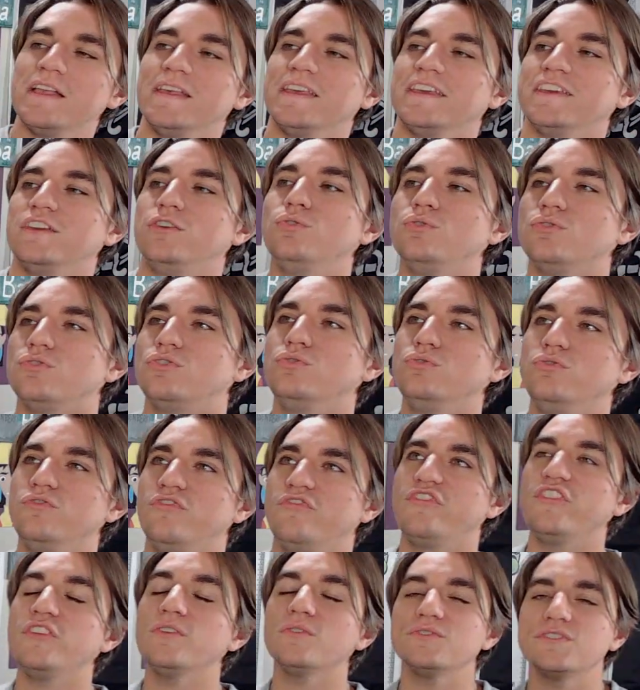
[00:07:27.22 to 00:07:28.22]
Who
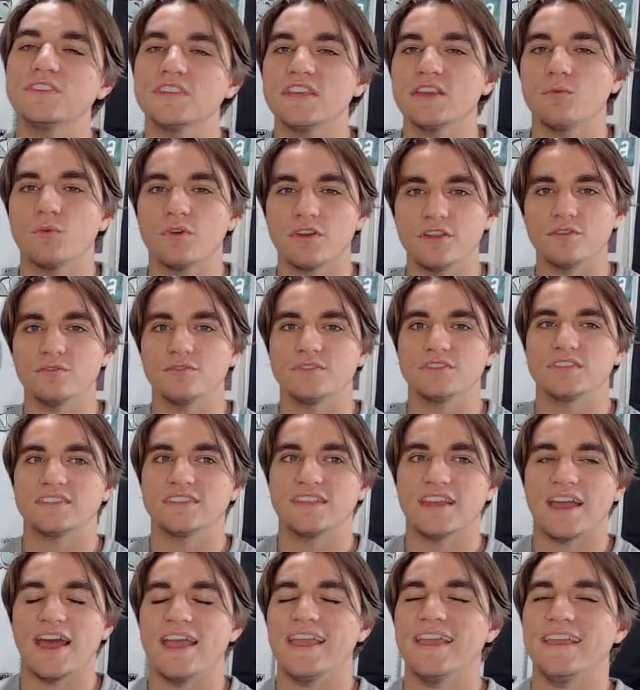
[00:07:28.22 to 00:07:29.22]
feels like one of those...
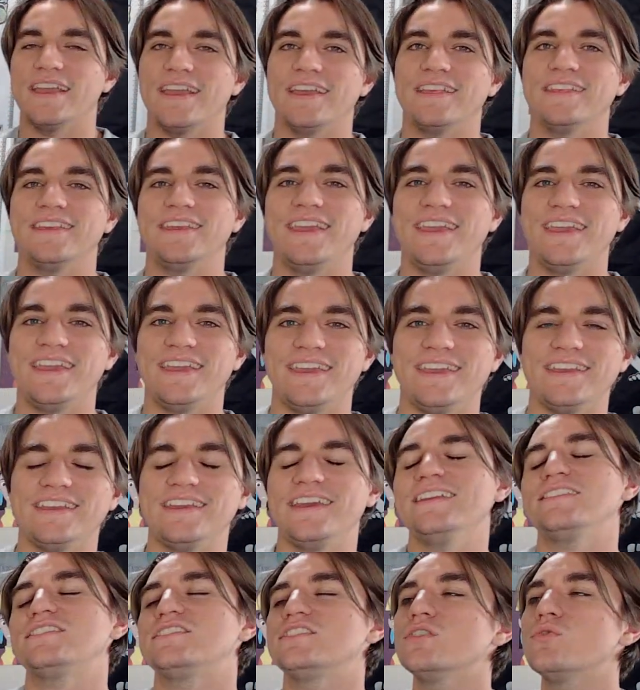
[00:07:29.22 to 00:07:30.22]

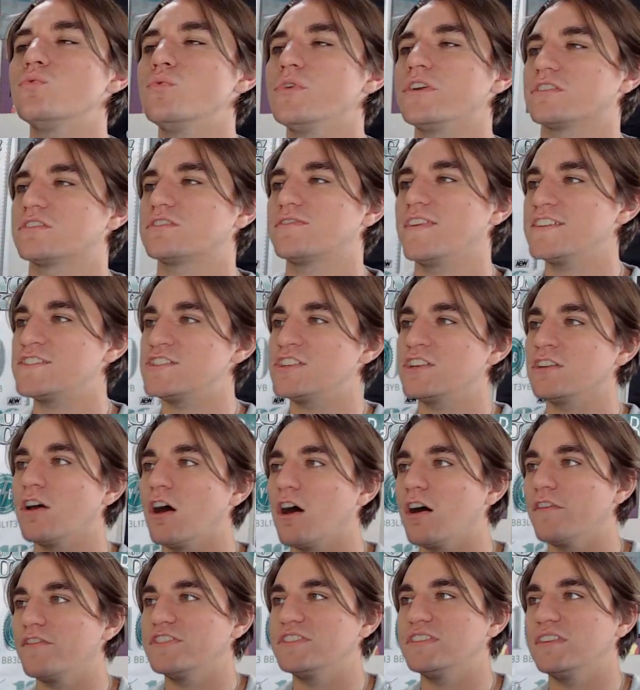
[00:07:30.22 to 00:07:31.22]
It's so weird.
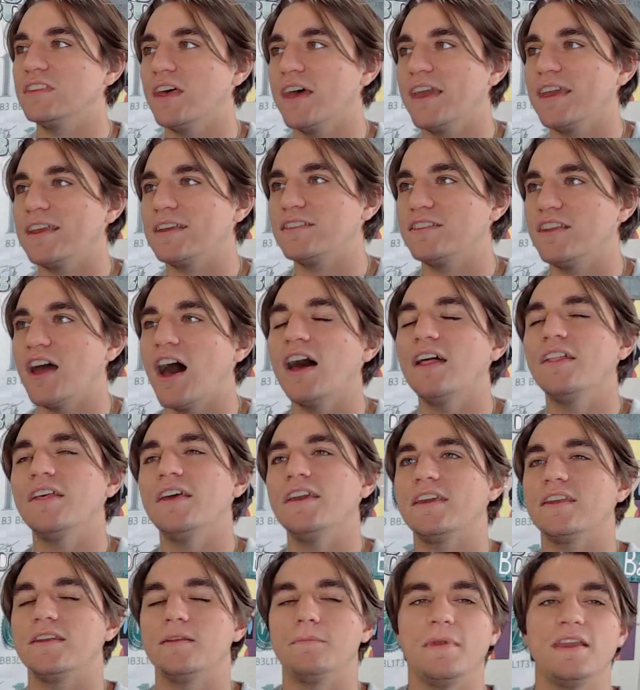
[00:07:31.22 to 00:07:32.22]
Svechnikov is, like, not,
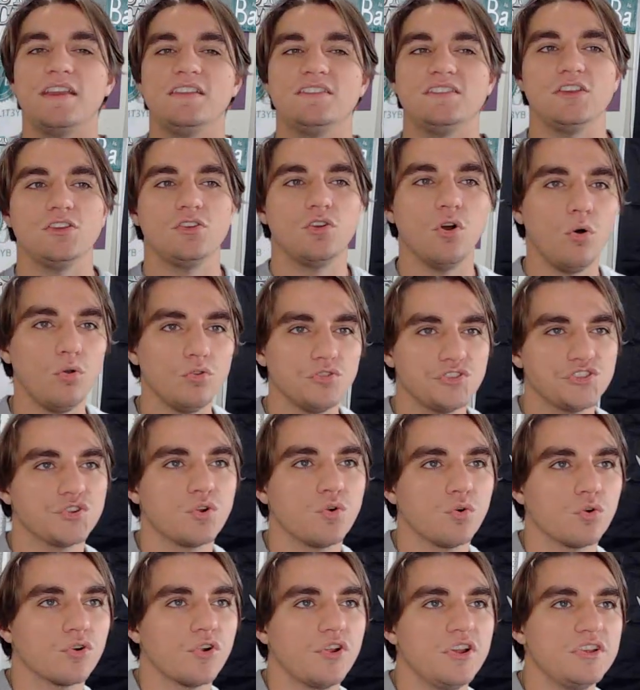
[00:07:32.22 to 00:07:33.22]
like, an amazing goal
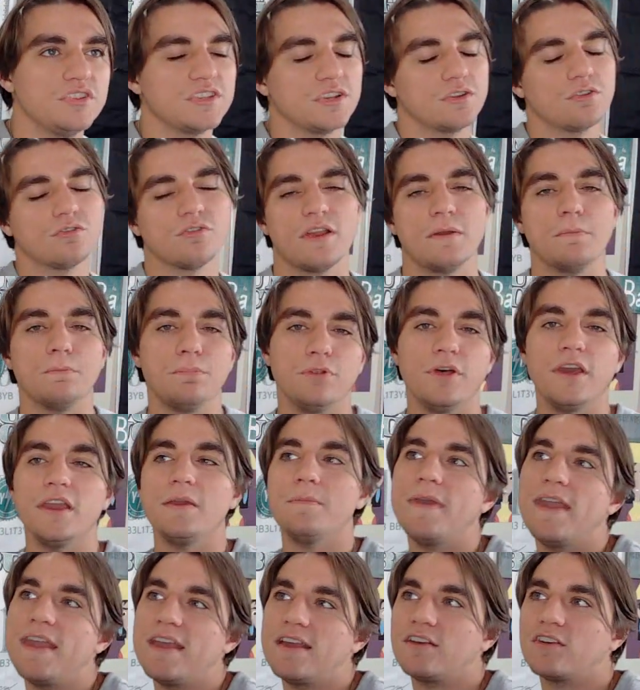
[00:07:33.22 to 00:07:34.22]
scorer. He's a great
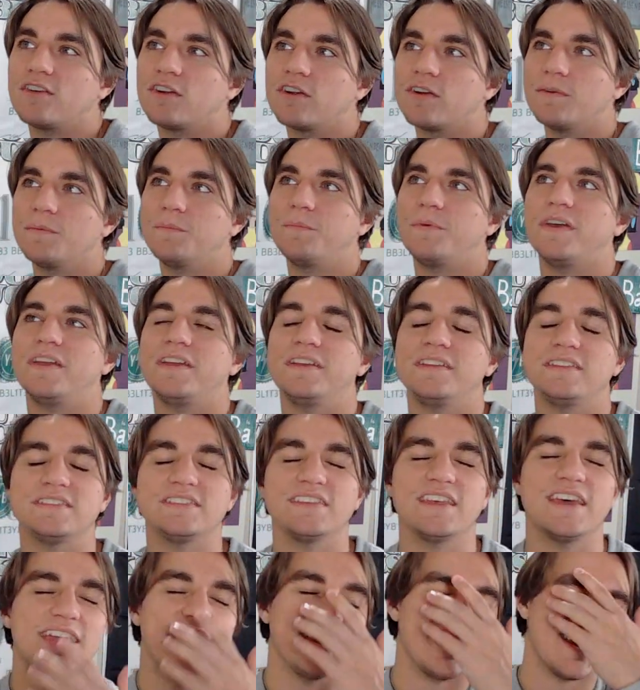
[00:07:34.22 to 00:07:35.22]
playmaker, but it's,
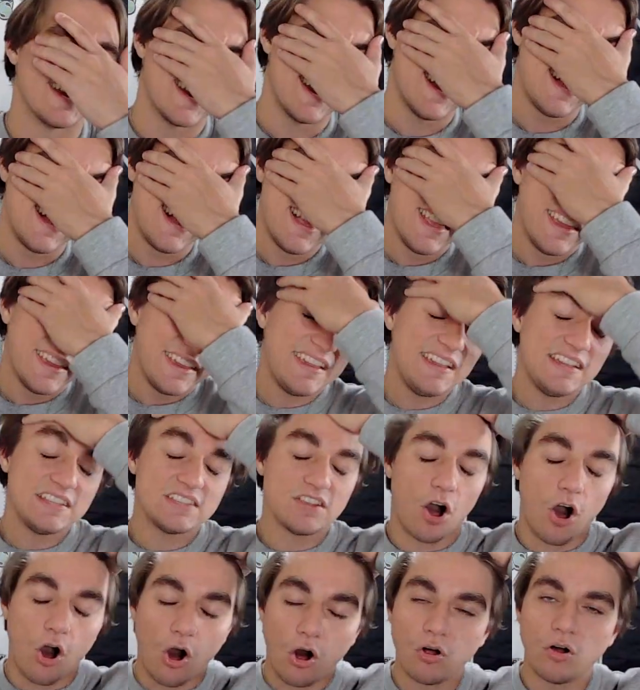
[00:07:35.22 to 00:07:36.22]
like... He's
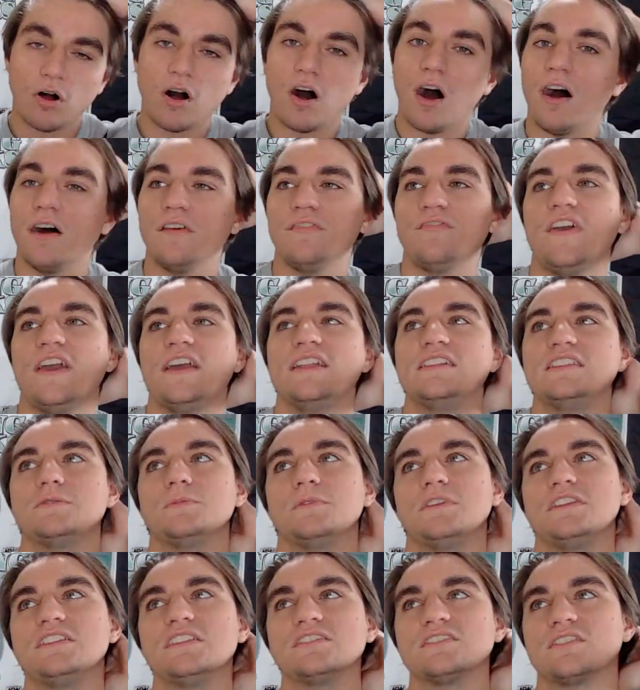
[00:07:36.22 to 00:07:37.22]
all offense,
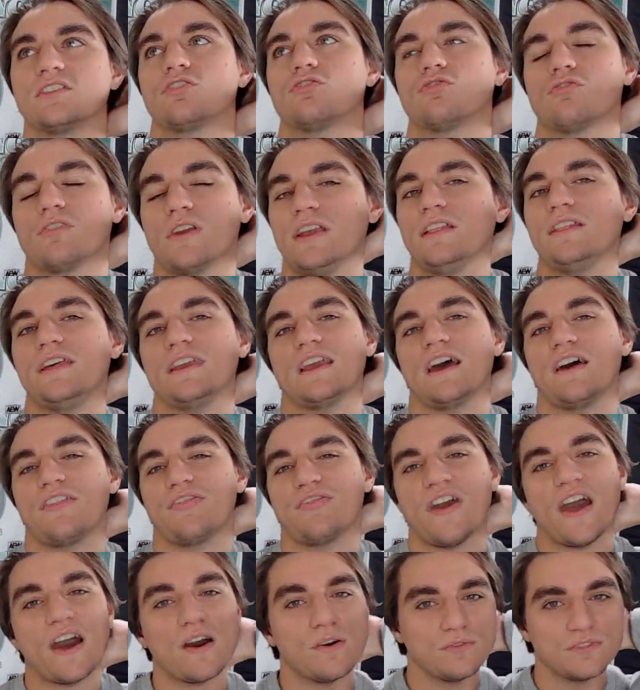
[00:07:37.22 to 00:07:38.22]
but he doesn't create, like,
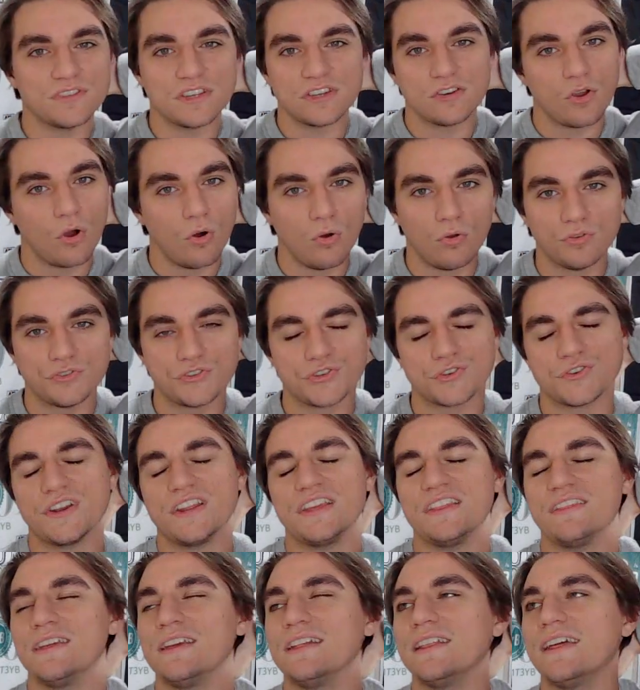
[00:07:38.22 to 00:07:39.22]
1,000 goals or
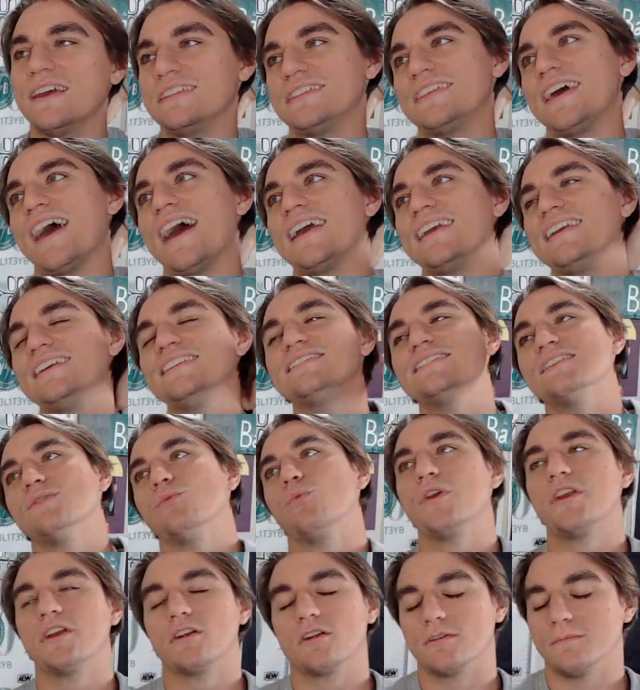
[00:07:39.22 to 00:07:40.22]
anything like that. He's a
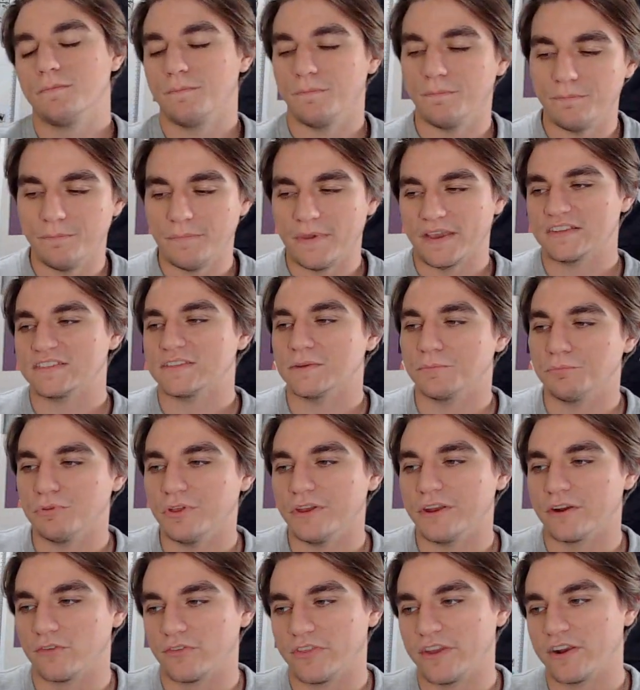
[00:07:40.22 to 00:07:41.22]
weird mix of
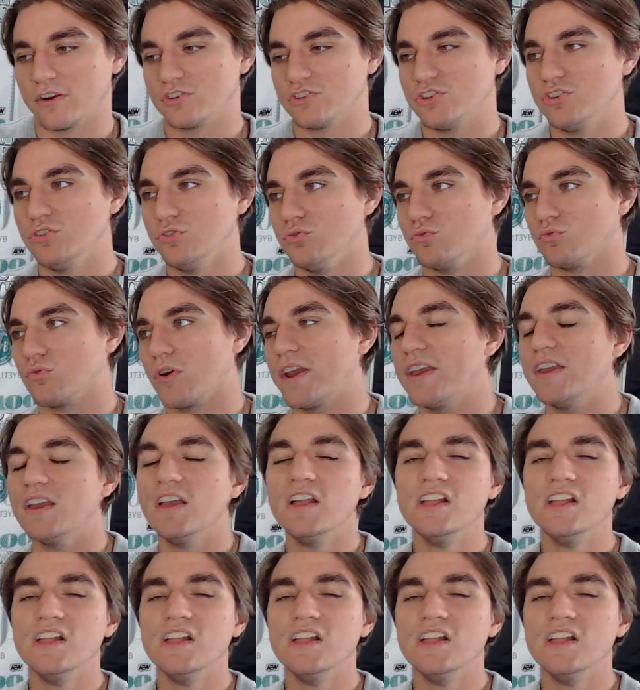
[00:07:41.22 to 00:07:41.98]
player there, too, right?